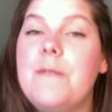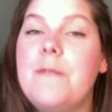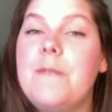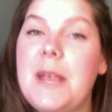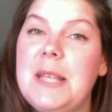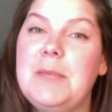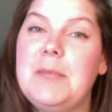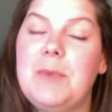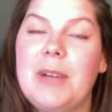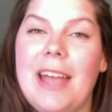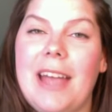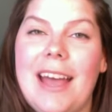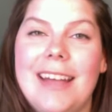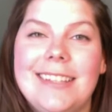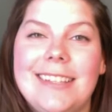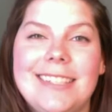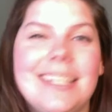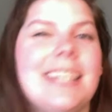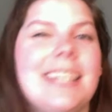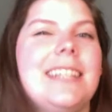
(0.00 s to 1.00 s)
Facebook
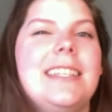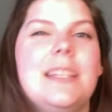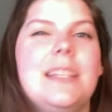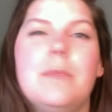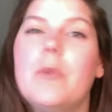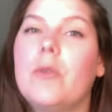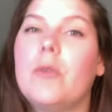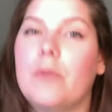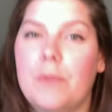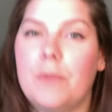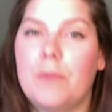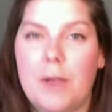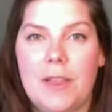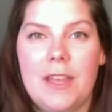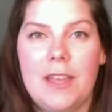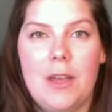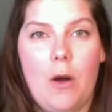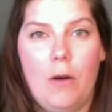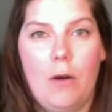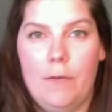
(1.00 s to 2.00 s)
ads can seem
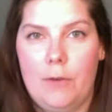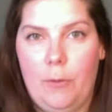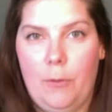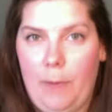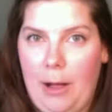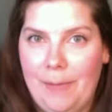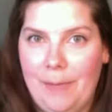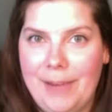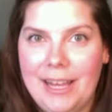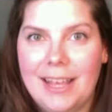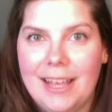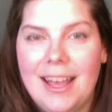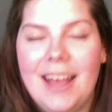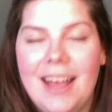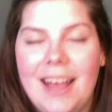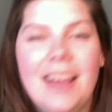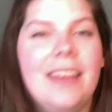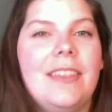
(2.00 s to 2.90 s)
really overwhelming.